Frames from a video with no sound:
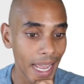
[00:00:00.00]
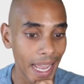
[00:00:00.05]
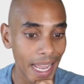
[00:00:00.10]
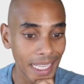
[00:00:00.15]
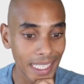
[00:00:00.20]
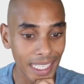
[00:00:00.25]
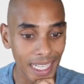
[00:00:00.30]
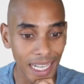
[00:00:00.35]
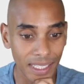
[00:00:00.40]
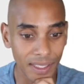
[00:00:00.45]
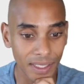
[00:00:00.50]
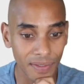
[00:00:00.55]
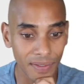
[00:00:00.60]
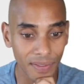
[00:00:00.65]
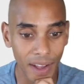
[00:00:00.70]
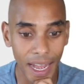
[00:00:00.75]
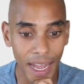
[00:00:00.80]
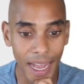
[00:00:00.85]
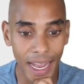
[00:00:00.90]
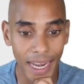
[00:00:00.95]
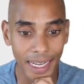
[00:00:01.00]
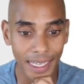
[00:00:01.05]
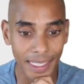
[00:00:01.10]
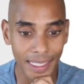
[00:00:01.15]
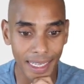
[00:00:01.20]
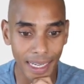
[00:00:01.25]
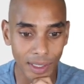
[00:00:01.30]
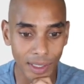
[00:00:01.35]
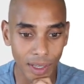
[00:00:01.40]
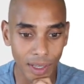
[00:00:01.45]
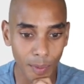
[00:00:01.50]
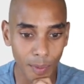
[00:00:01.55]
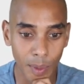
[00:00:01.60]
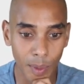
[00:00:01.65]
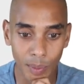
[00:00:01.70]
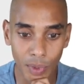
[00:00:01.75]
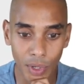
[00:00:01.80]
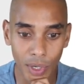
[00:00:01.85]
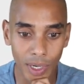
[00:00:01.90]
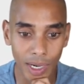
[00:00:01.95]
it's classified desktop
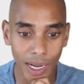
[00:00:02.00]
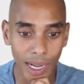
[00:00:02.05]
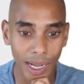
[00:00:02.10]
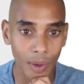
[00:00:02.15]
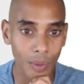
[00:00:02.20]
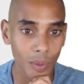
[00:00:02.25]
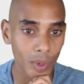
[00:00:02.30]
computer,